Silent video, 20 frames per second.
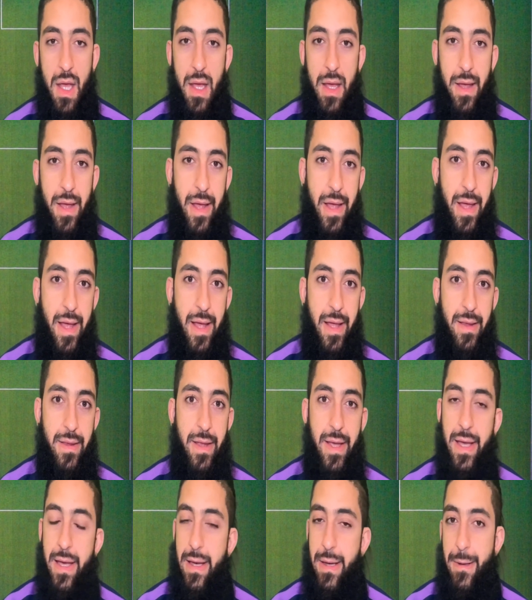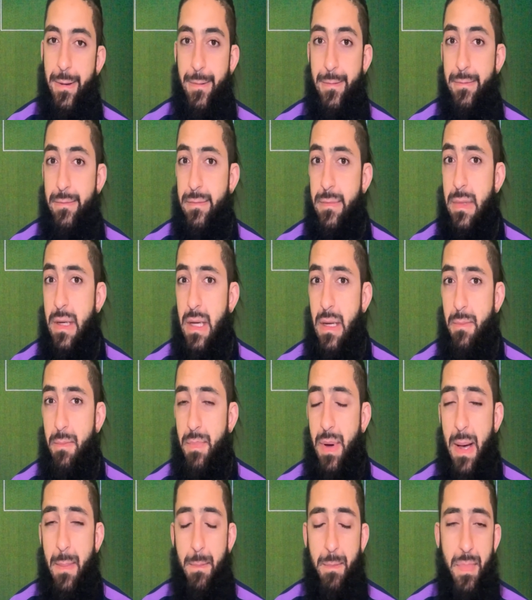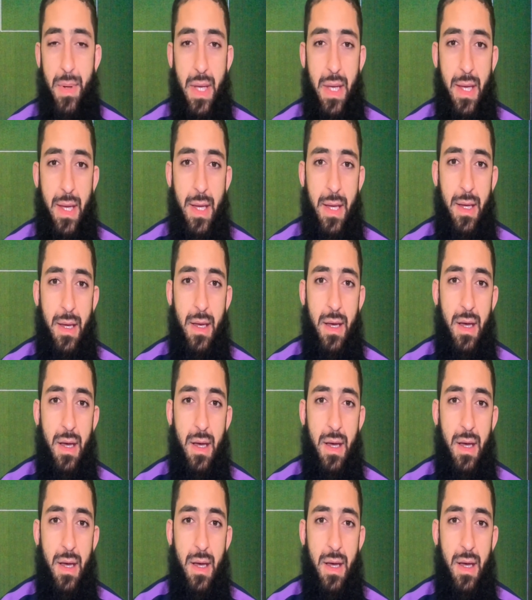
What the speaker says: and Mbappe,